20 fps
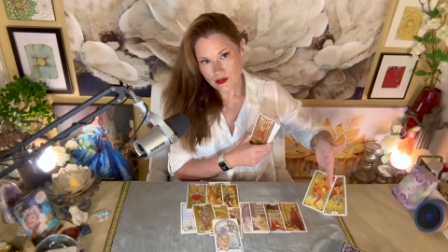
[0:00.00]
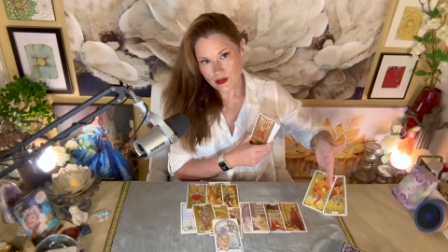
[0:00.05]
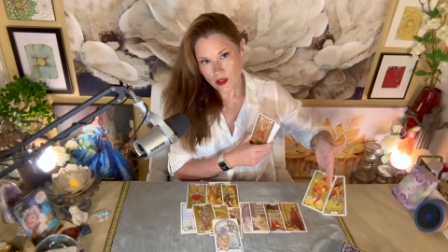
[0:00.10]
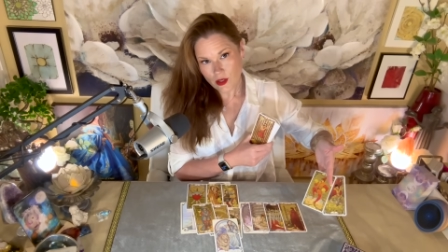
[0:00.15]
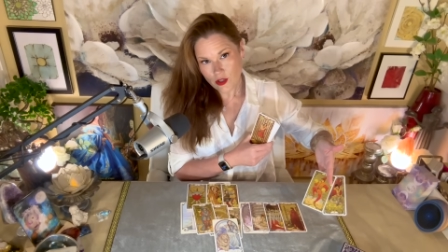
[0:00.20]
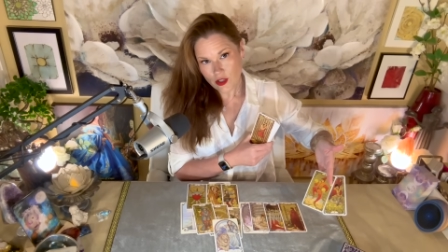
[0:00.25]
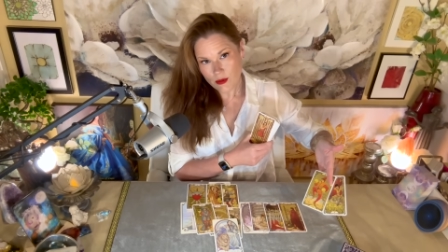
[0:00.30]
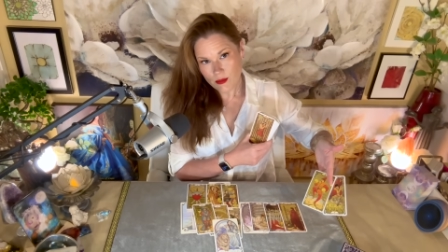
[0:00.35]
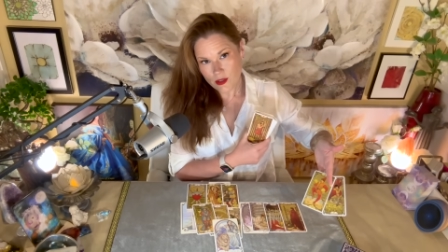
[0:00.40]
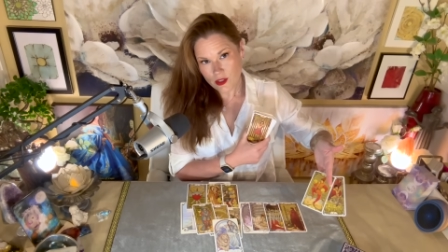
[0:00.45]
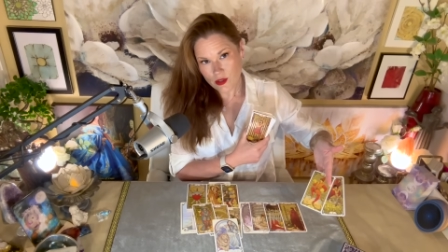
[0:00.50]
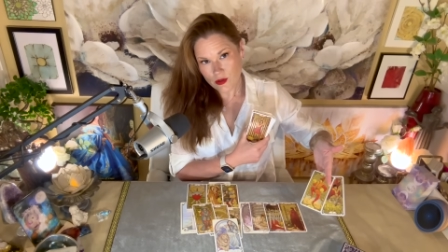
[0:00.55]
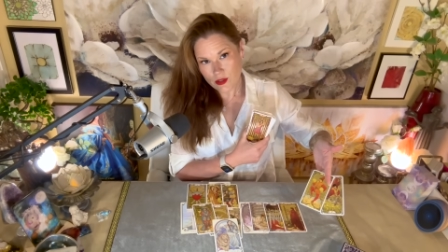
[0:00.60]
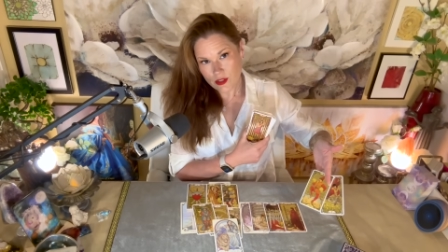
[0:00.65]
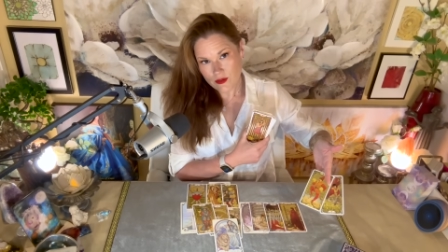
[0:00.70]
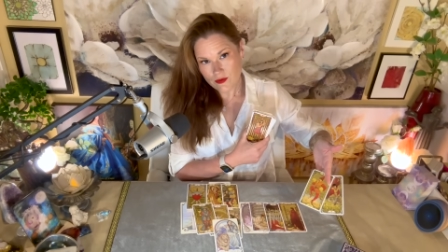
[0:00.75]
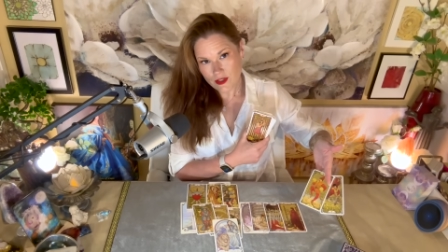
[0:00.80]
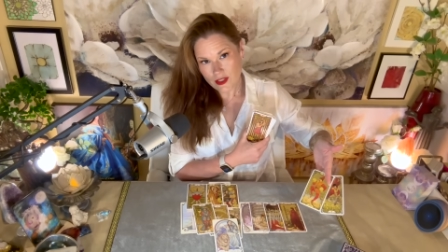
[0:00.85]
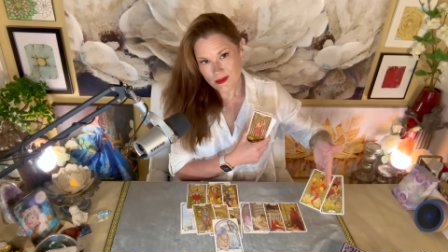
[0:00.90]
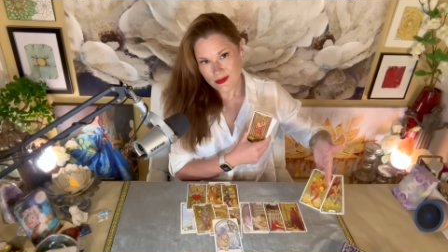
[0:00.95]
How come I
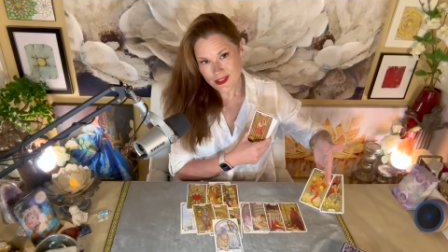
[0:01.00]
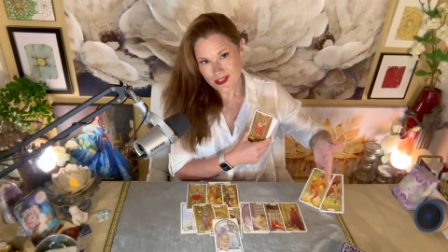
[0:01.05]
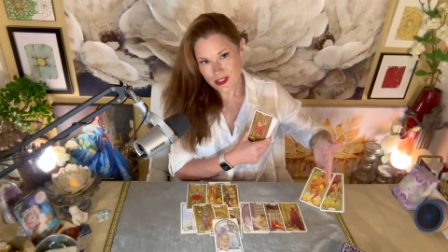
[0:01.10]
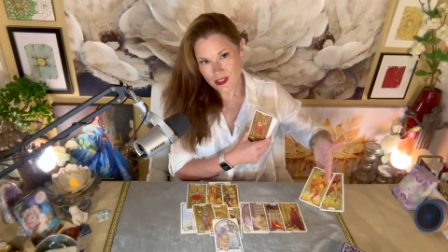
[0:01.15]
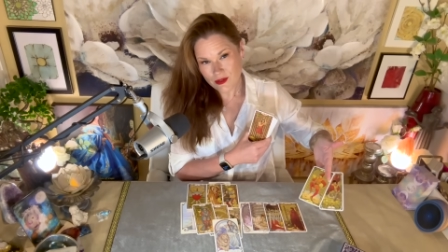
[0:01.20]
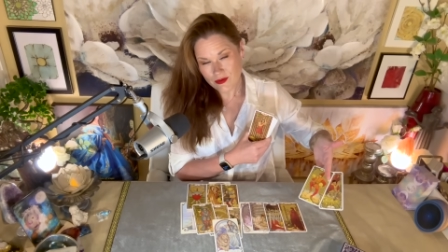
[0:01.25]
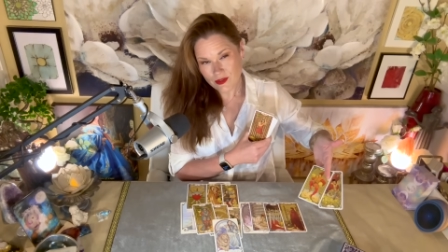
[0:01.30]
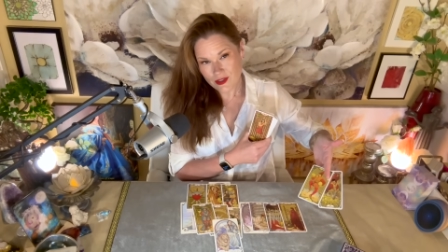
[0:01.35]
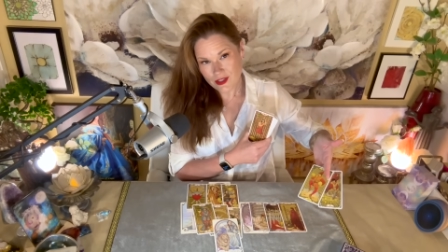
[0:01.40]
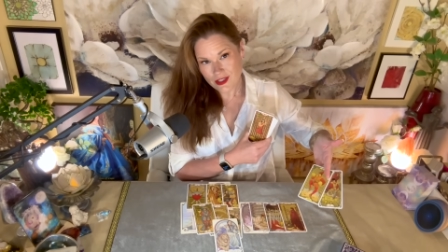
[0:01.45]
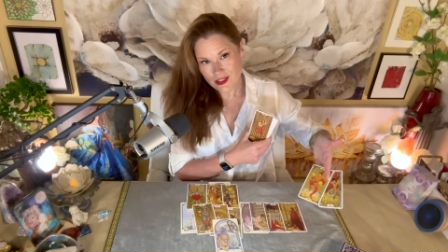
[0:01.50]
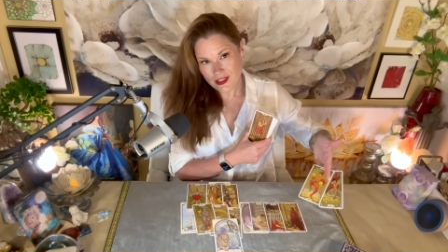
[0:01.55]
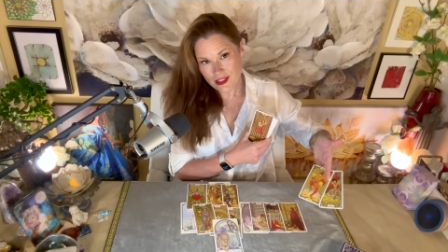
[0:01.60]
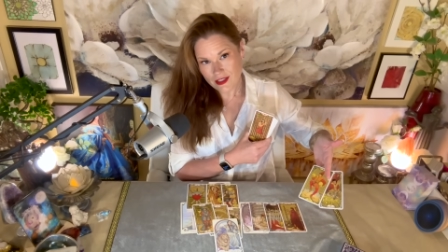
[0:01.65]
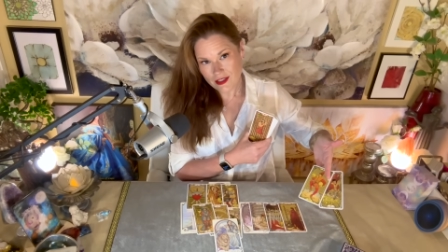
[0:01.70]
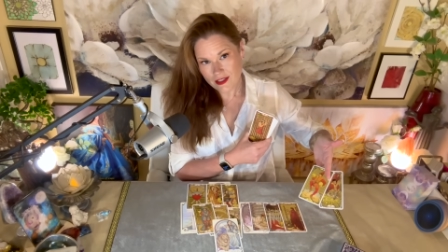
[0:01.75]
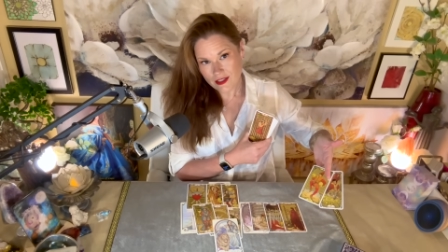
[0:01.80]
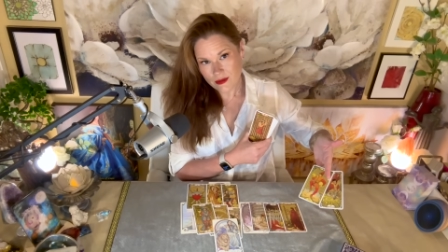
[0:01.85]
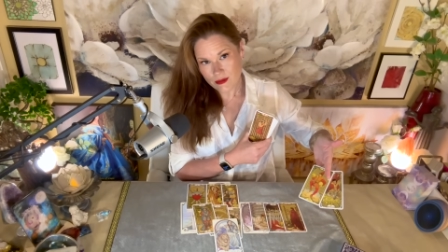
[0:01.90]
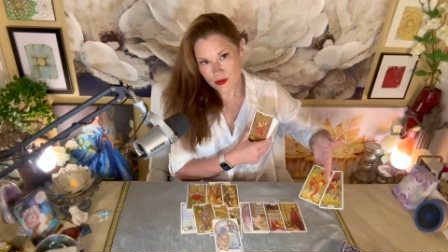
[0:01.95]
always find myself in
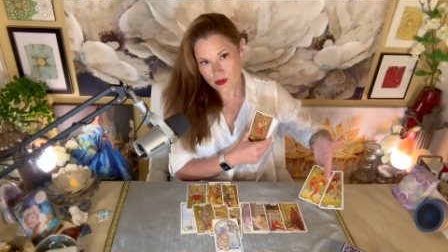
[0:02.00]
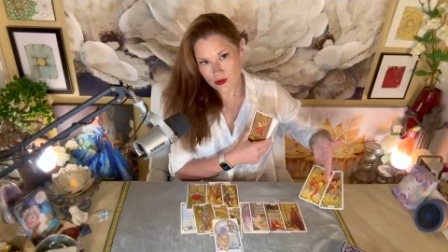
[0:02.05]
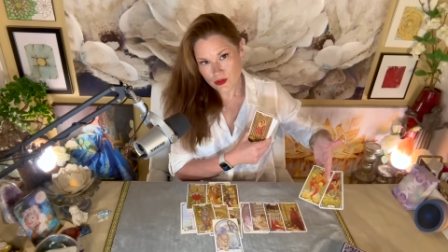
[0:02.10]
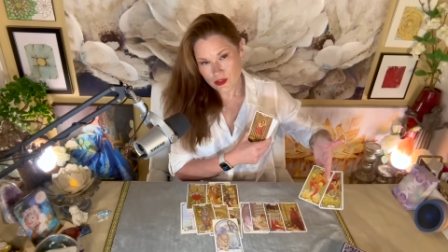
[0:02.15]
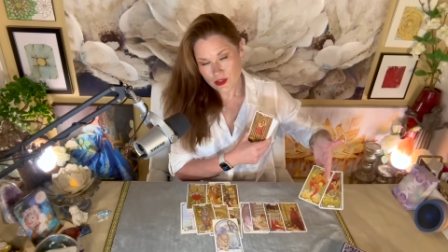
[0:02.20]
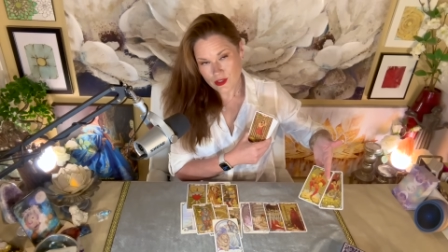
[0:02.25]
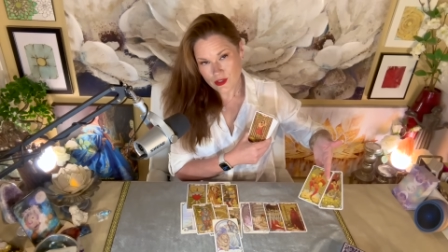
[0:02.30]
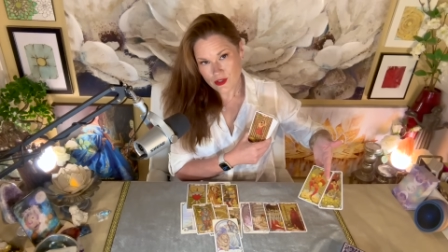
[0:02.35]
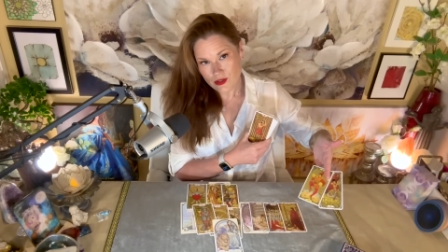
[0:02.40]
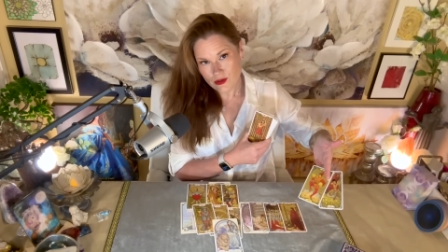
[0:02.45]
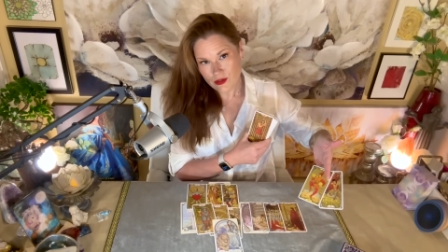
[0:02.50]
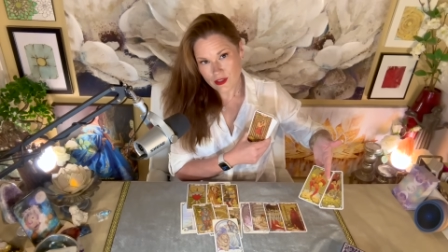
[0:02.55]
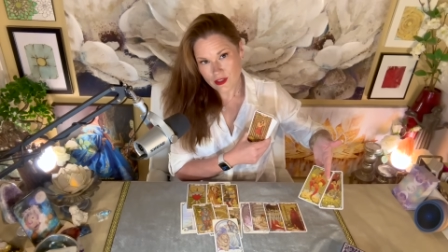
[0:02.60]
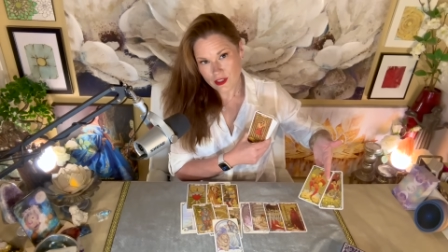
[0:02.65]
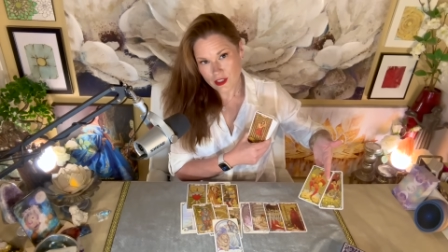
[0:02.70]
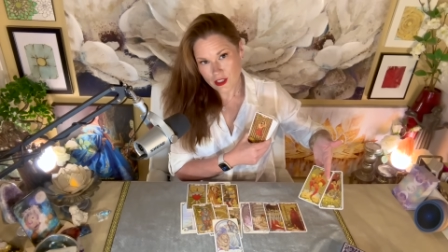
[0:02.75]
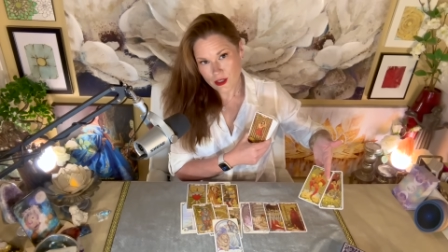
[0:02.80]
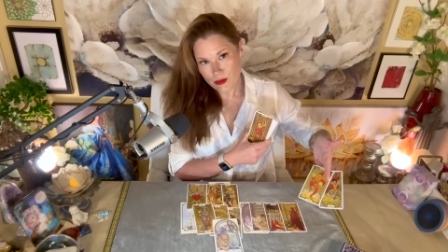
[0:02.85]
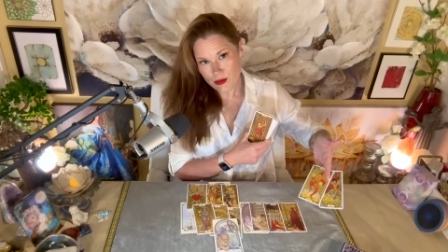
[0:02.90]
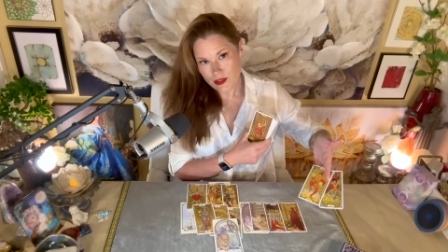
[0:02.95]
settling emotions or
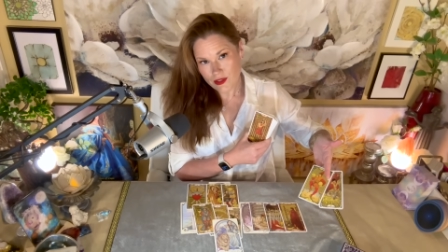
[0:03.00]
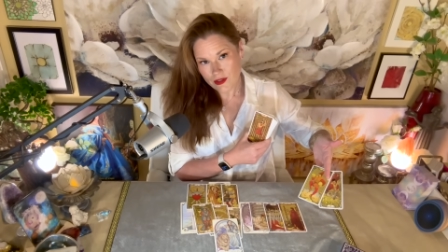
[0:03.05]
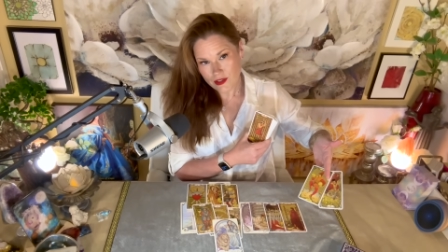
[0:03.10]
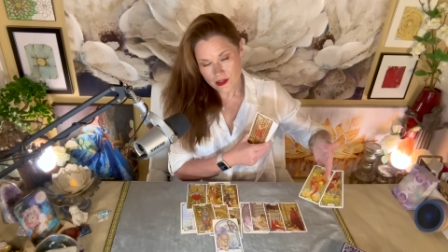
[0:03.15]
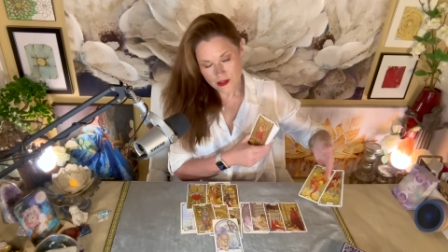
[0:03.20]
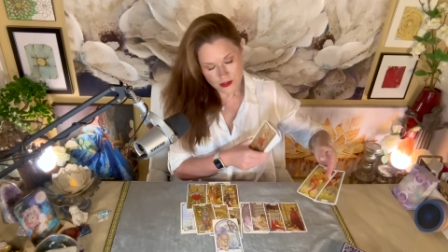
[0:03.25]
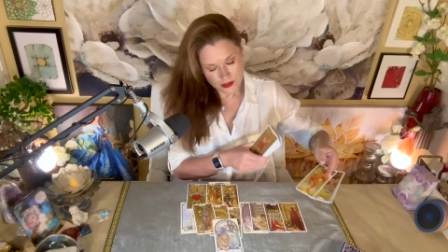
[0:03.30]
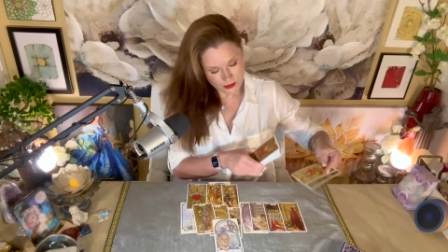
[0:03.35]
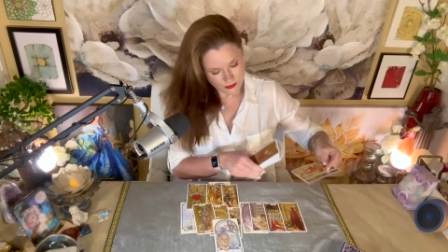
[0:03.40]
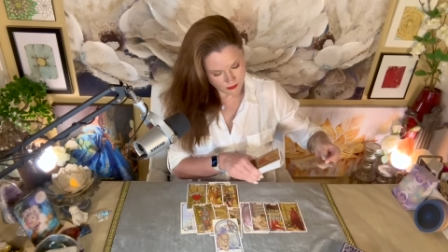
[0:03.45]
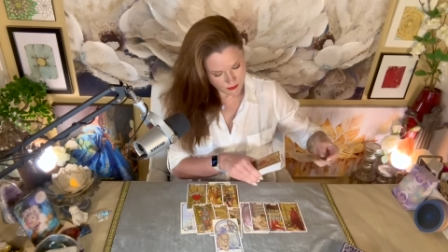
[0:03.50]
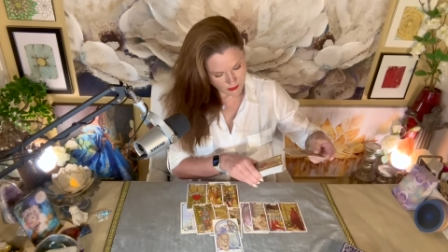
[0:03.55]
unhappy things?